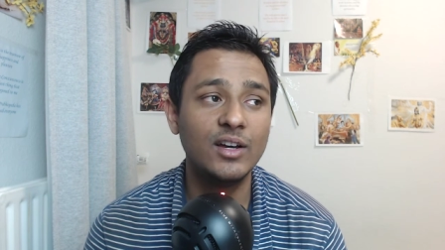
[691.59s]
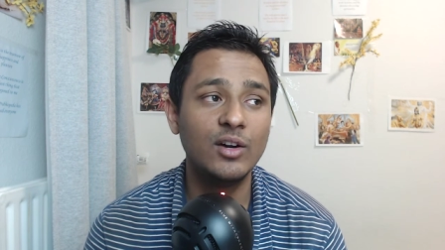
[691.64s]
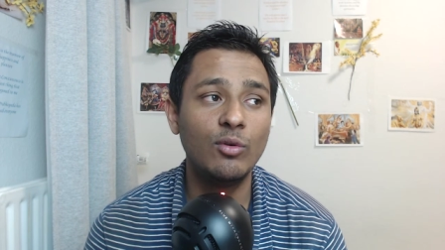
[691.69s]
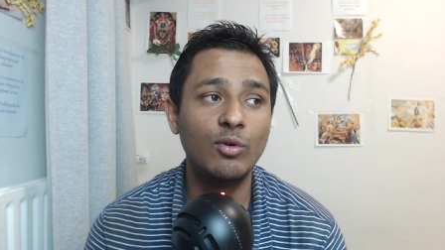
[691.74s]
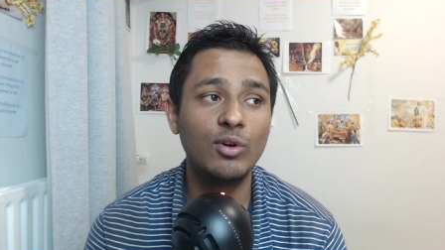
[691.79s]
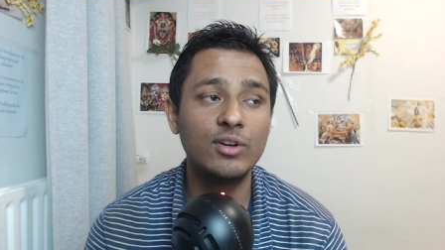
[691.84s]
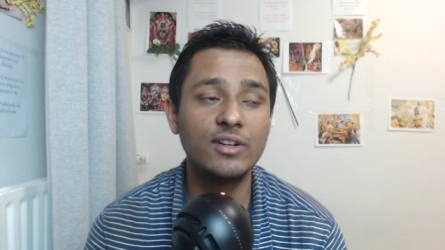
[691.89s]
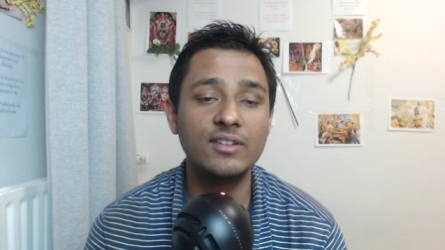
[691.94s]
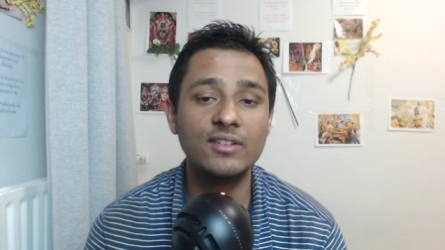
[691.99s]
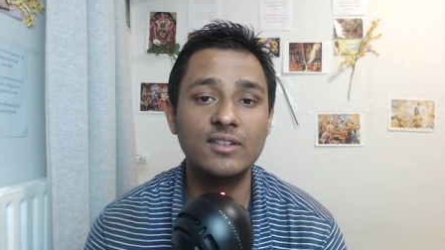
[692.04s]

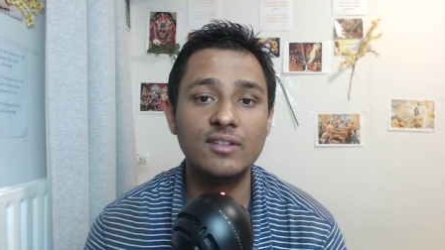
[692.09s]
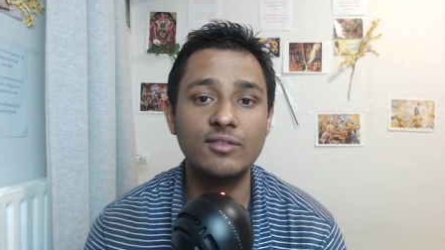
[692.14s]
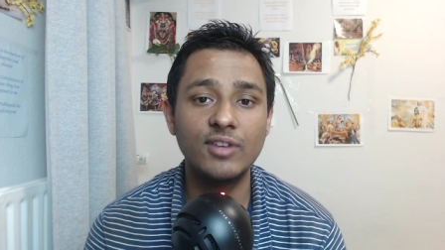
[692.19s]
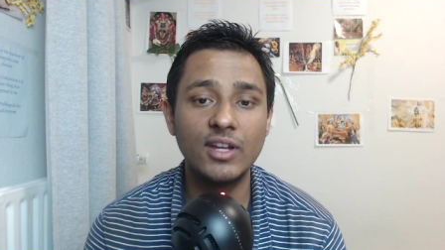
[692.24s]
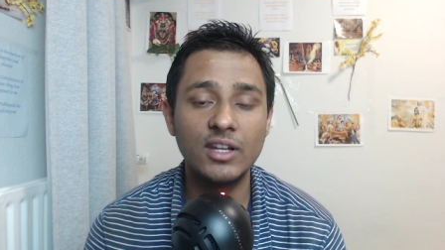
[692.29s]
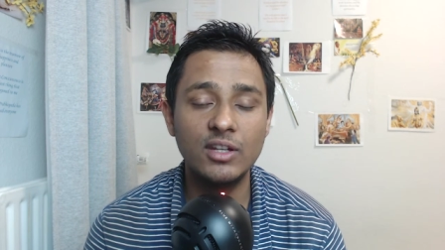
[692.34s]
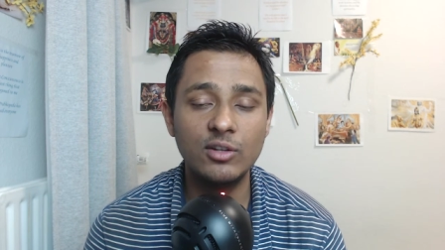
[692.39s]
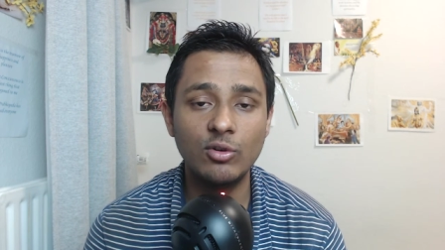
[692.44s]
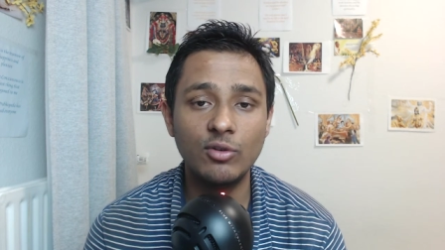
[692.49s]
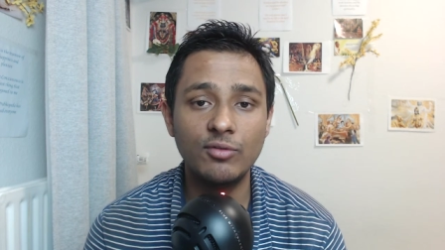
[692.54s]
what is the
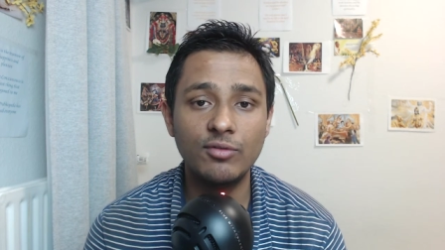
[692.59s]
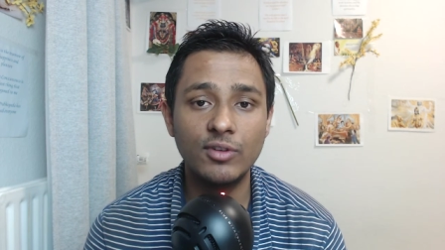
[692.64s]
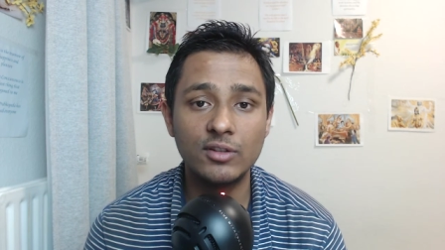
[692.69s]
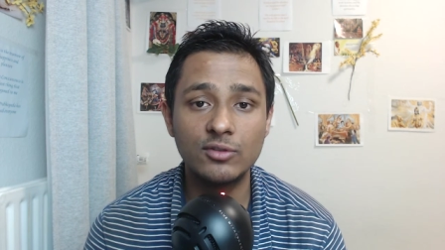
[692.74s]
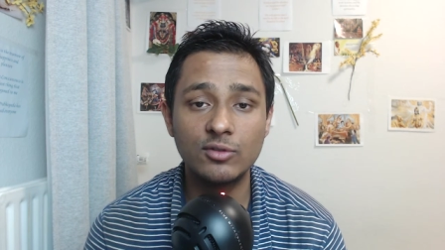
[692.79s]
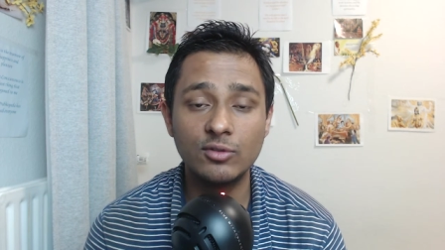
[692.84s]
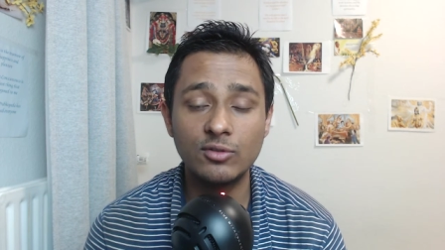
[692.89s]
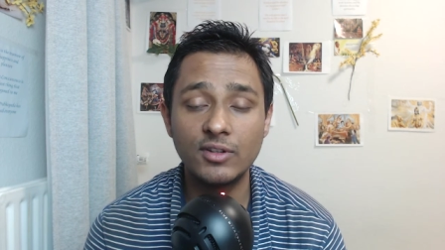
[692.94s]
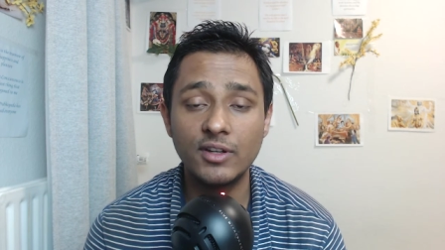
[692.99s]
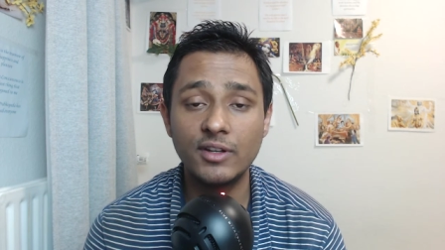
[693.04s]
value of
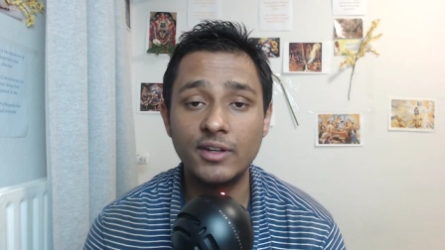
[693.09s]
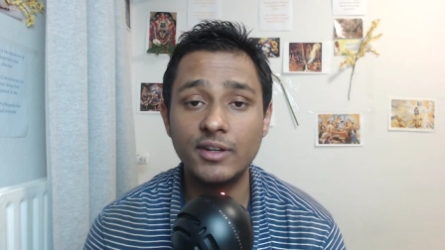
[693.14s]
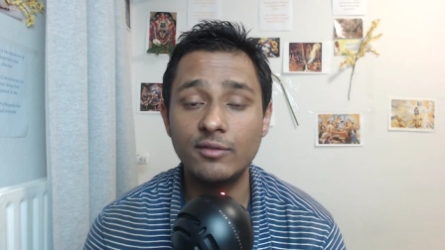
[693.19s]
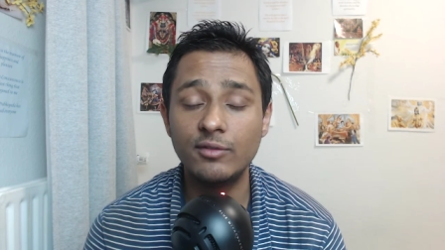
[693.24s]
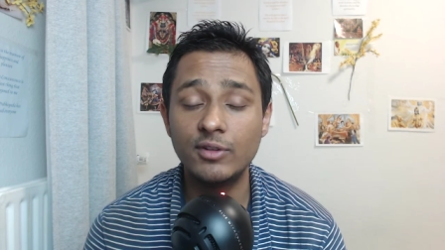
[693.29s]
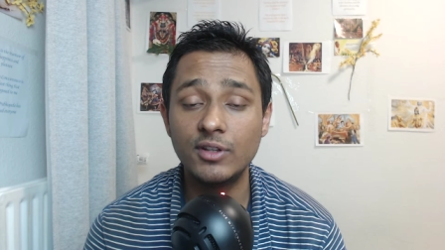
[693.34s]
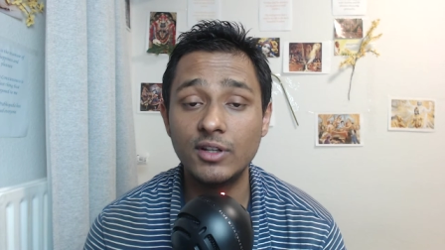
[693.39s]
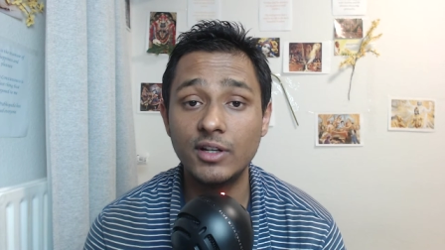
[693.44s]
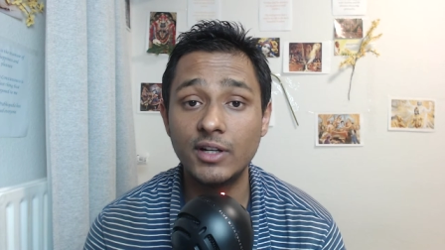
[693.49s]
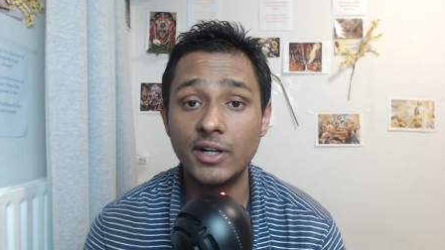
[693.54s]
associating
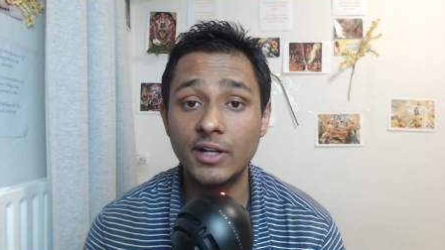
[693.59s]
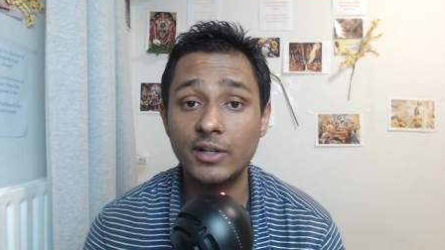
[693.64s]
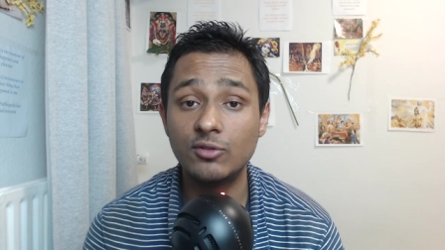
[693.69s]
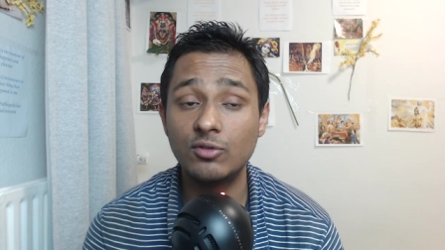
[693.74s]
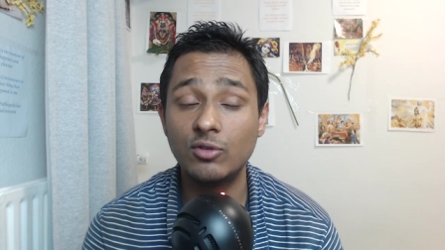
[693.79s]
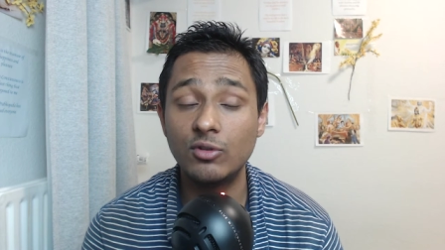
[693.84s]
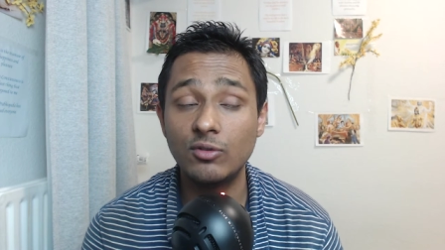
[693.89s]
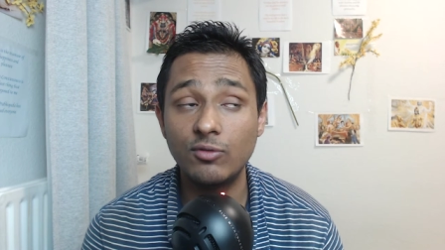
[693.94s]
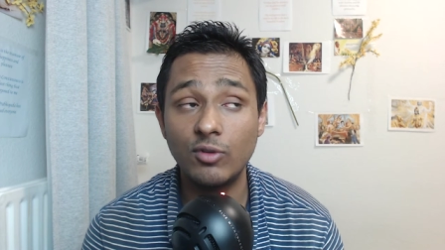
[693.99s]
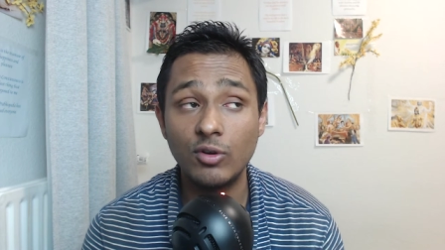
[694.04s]
with the great
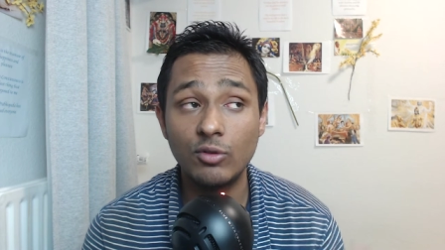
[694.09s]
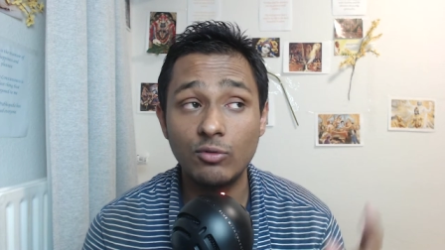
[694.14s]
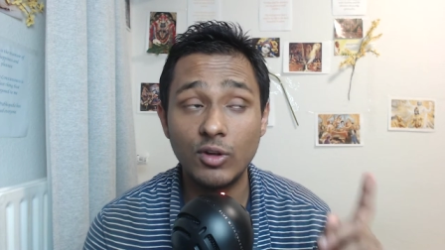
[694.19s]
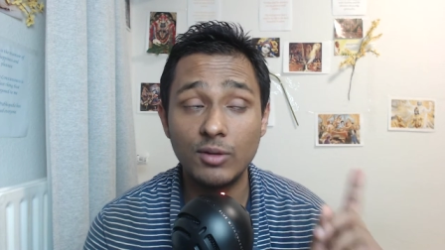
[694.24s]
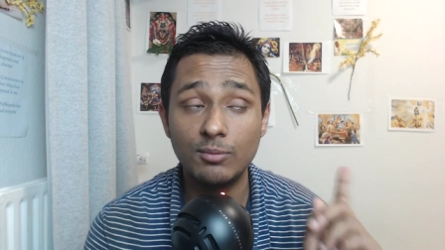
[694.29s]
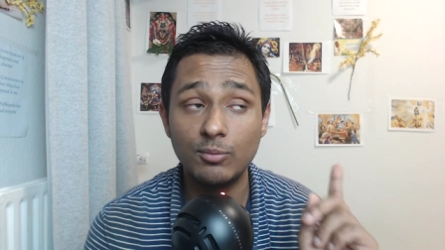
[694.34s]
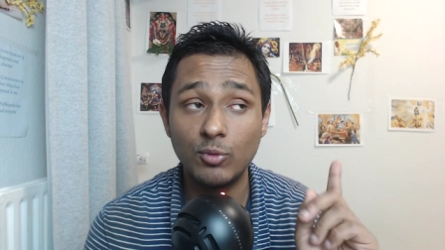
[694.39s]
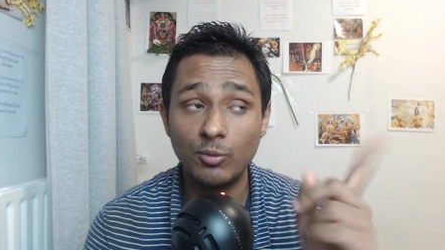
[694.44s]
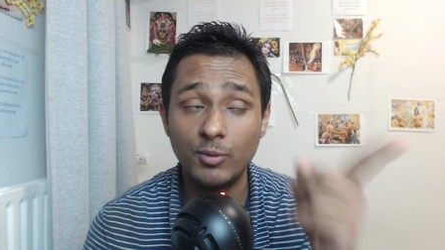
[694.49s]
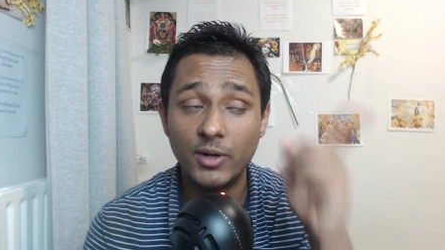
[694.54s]
soul for
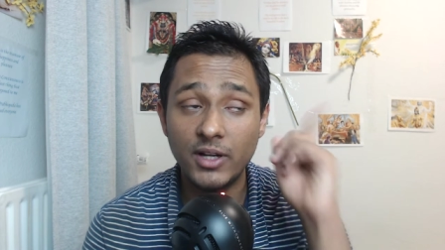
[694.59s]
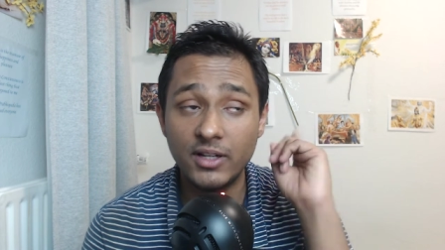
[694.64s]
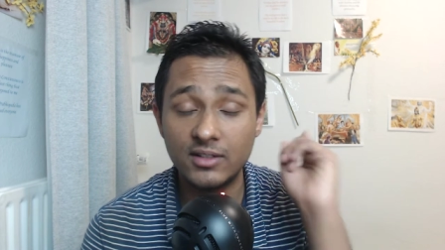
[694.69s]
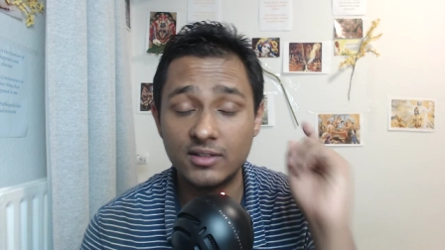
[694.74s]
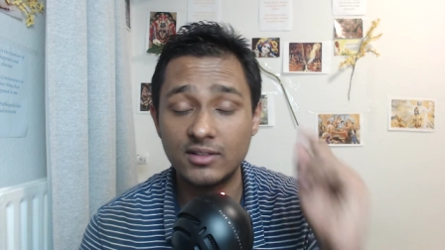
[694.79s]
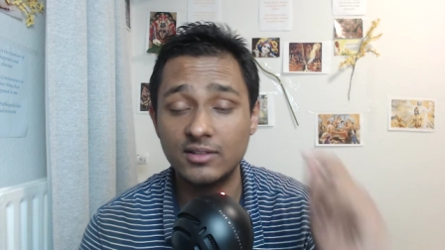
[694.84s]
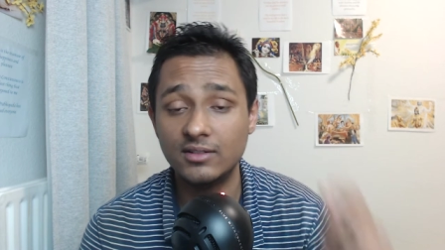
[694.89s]
one moment?